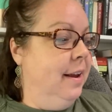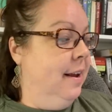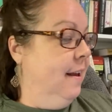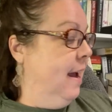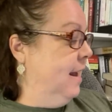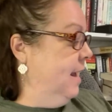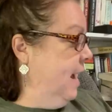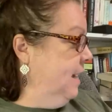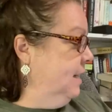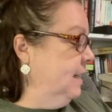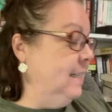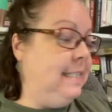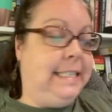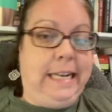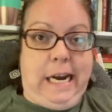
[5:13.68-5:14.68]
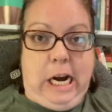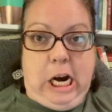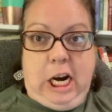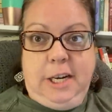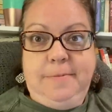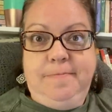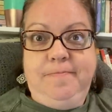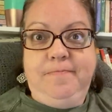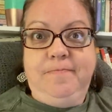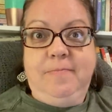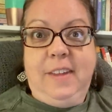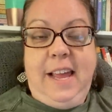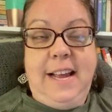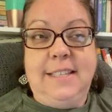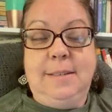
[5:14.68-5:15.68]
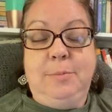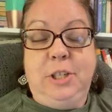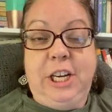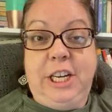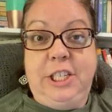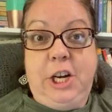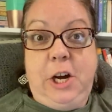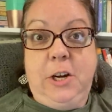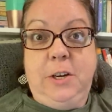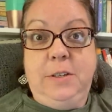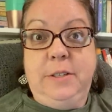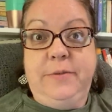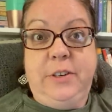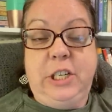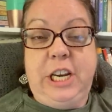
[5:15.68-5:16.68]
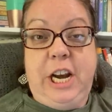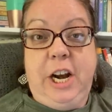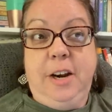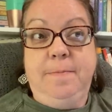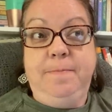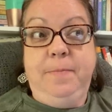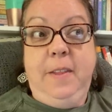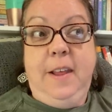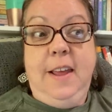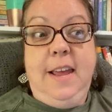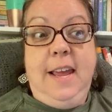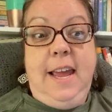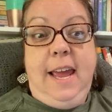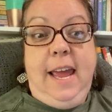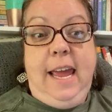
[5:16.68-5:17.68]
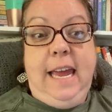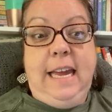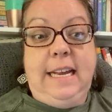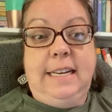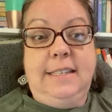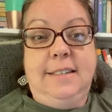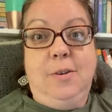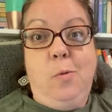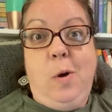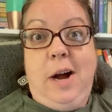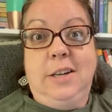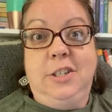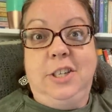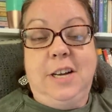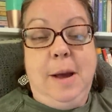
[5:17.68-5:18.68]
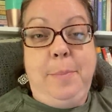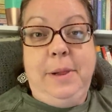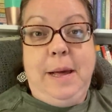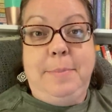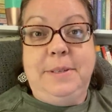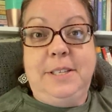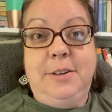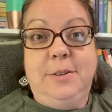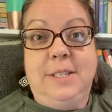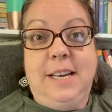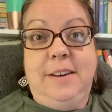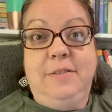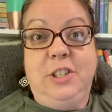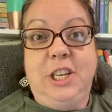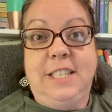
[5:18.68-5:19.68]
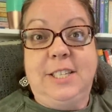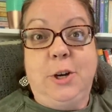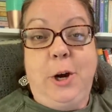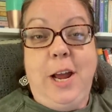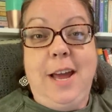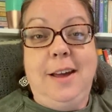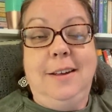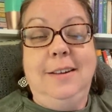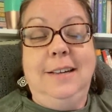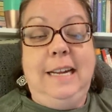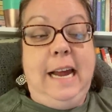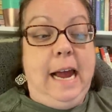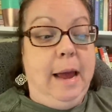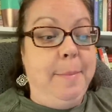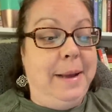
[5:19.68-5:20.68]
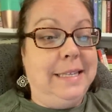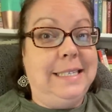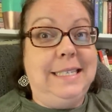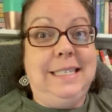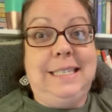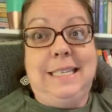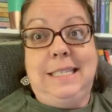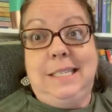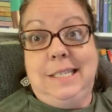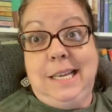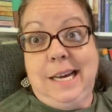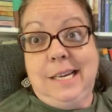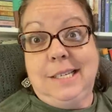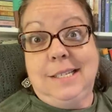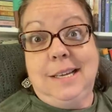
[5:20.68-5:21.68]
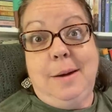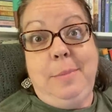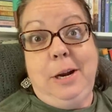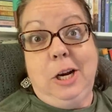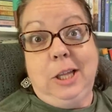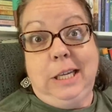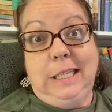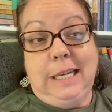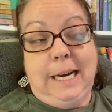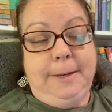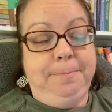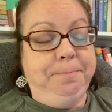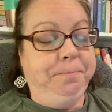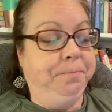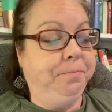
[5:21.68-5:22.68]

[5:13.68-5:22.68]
I had dinner, I had some chicken tacos for dinner and watched a couple episodes of Schitt's Creek. I'm on season 6. I'm nearly done.